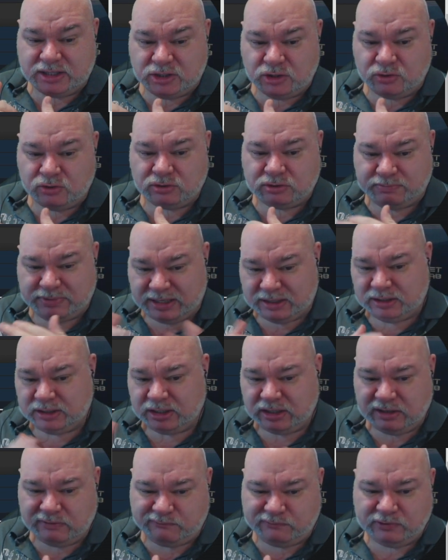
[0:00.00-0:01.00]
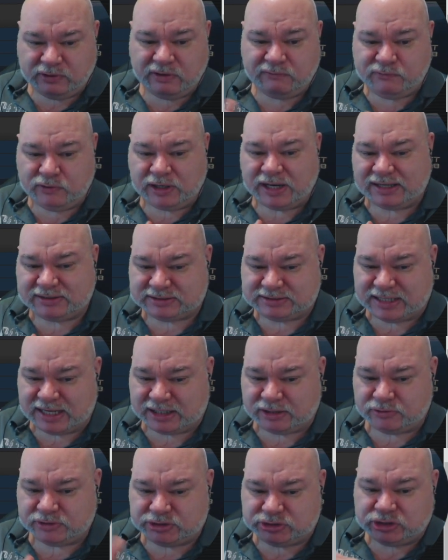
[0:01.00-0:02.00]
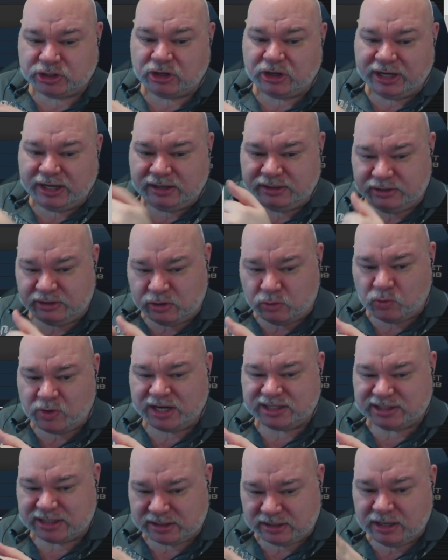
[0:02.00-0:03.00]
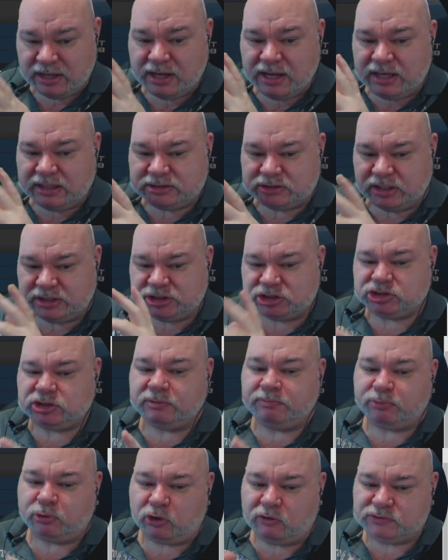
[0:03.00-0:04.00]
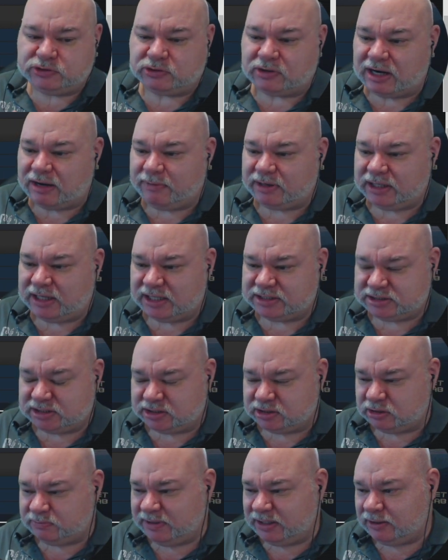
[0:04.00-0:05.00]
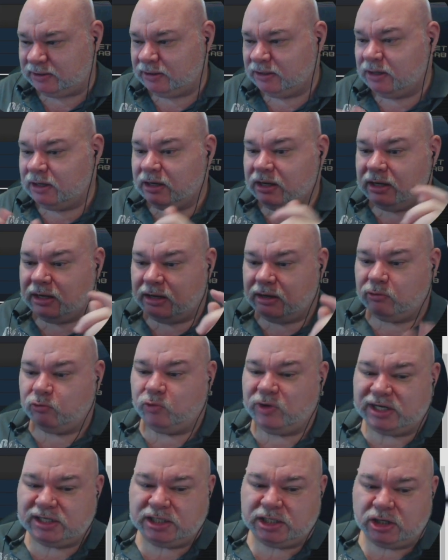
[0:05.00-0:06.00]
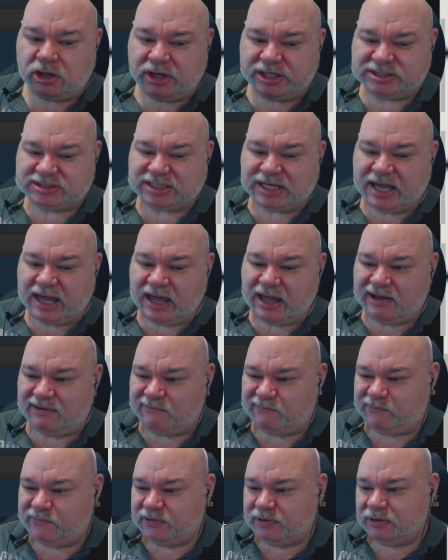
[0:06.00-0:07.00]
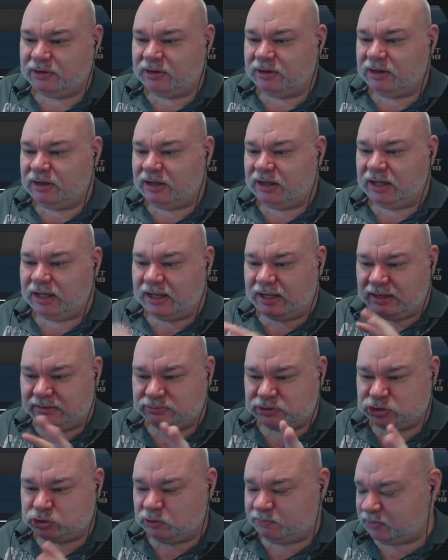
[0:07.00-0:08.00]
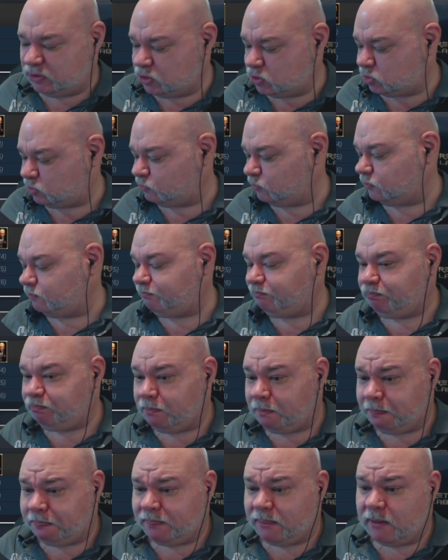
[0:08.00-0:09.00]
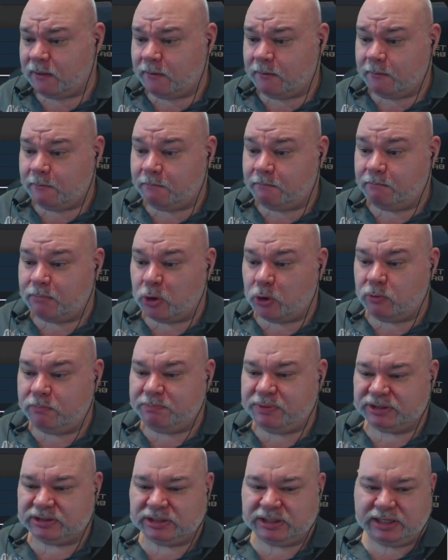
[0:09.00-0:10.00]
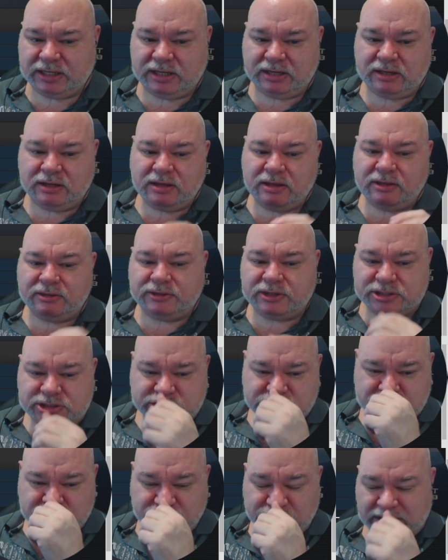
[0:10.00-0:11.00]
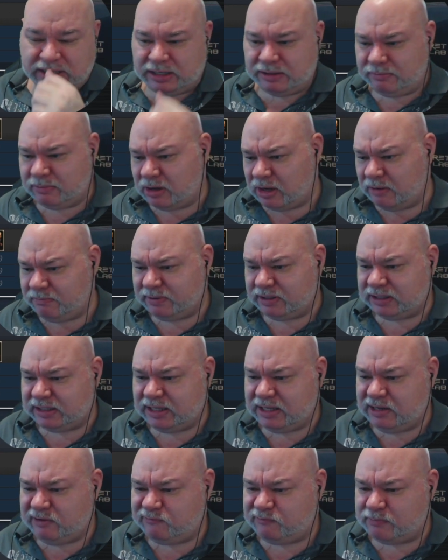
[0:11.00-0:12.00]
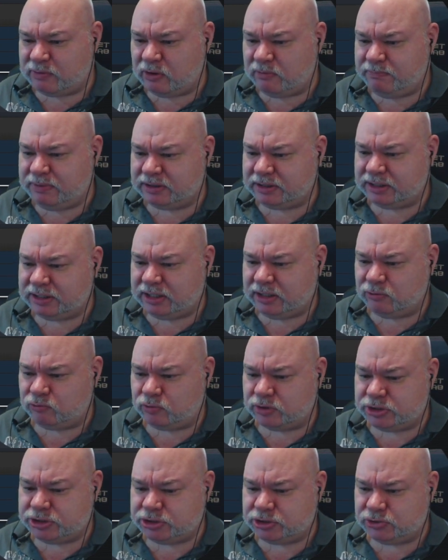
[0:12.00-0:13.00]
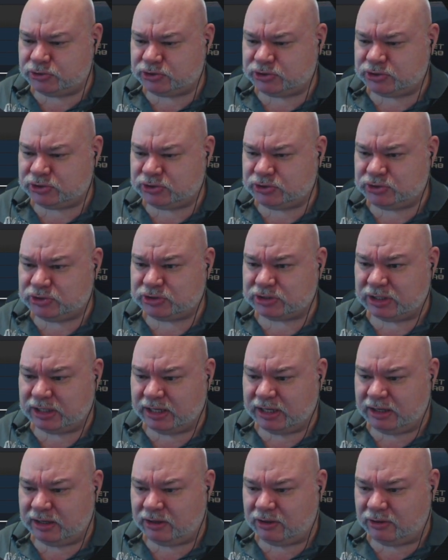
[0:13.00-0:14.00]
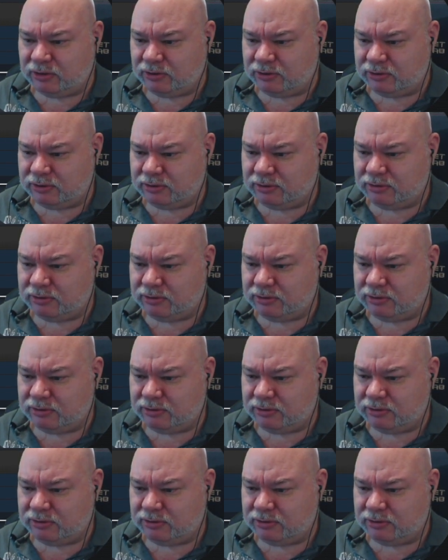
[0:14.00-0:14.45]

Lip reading: you, depending if your last attacker has died and you got 1 attacker. So it just improves your armor class a little bit. Really nice to have. Super useful. Mobility. This, I believe, mobility reduces our